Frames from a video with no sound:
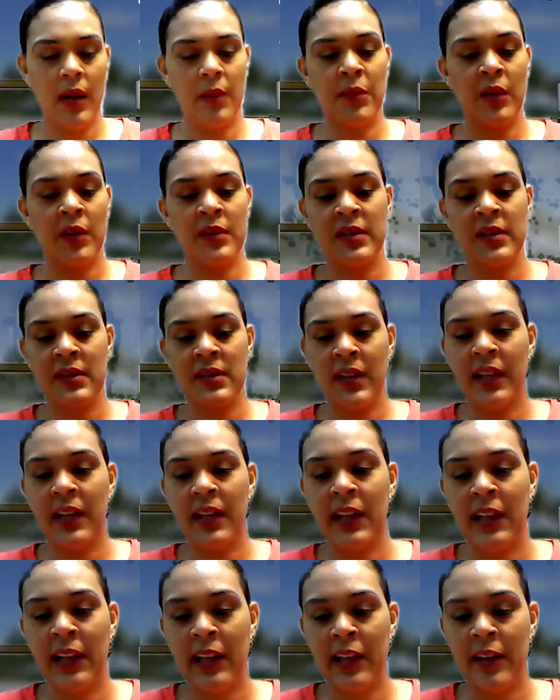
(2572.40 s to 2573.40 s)
not entirely
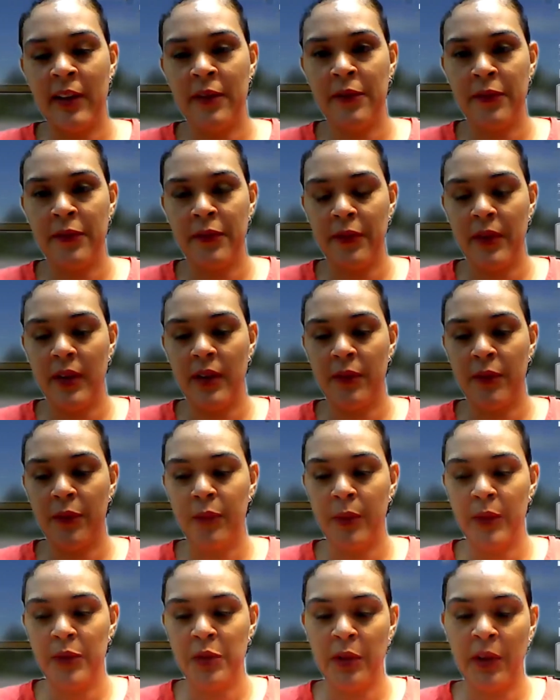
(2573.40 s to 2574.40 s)
clear if
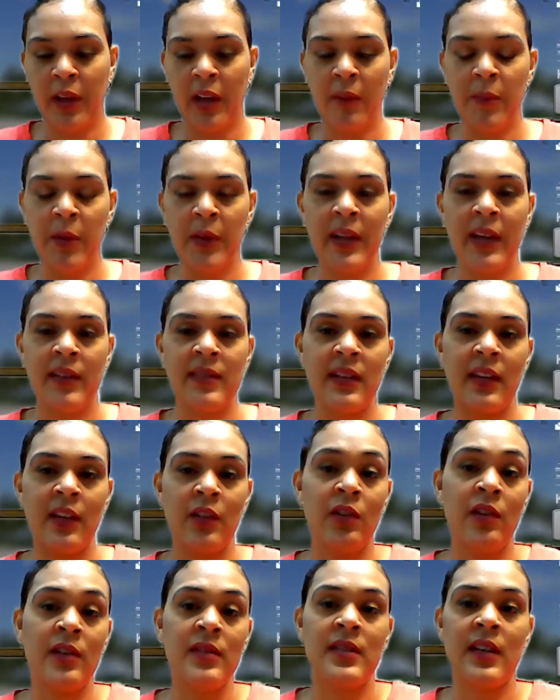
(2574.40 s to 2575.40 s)
we're talking about getting in
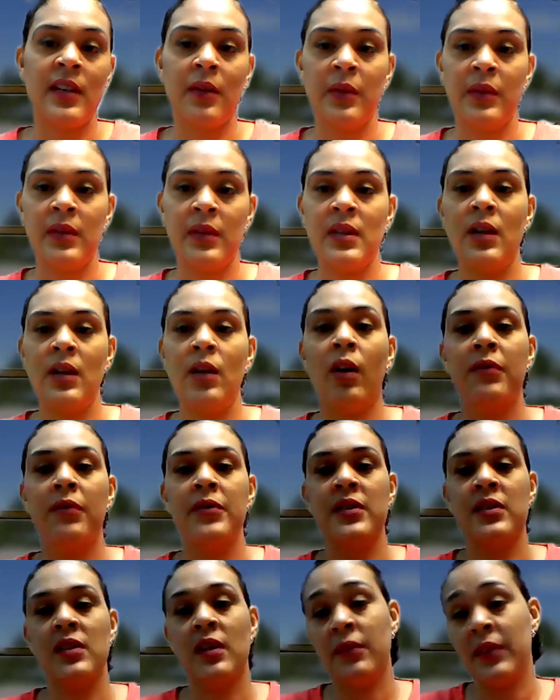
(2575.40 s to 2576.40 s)
contact with the
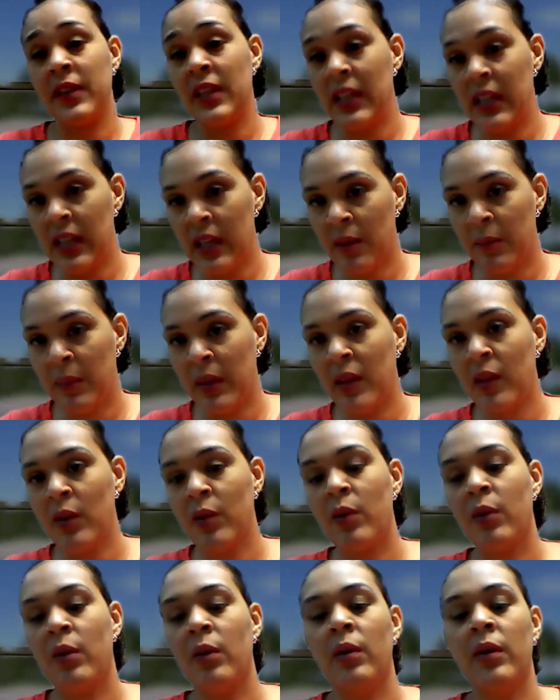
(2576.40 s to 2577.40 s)
officer of the EMA
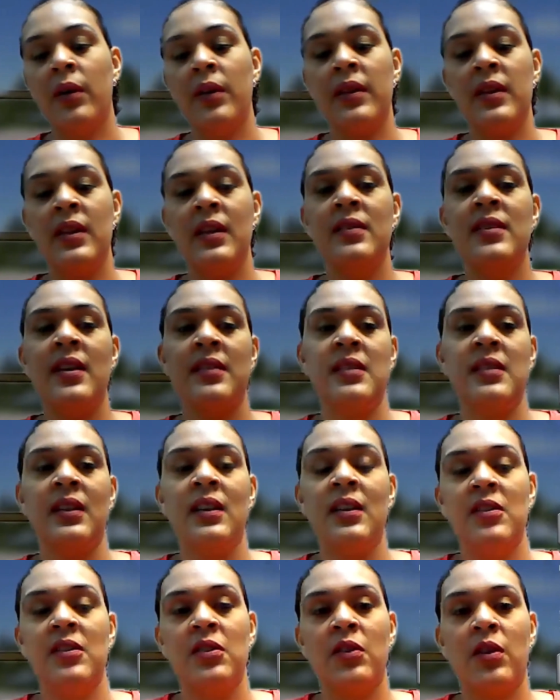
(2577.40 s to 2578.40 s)
or the
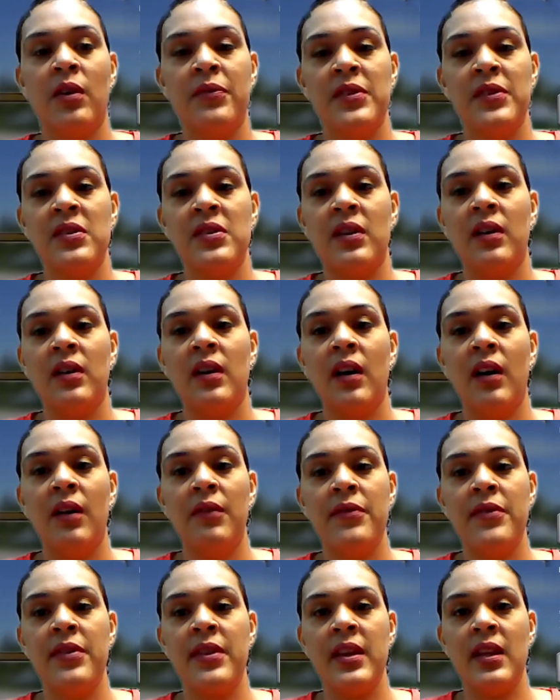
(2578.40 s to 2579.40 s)
designated officer
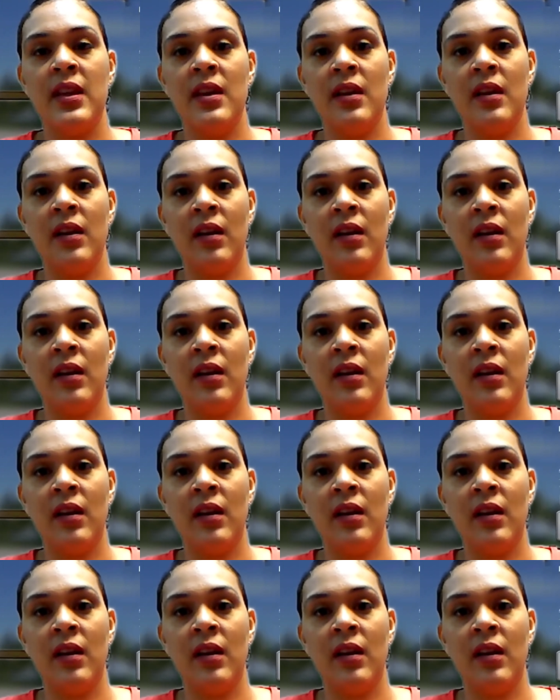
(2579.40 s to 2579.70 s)
of the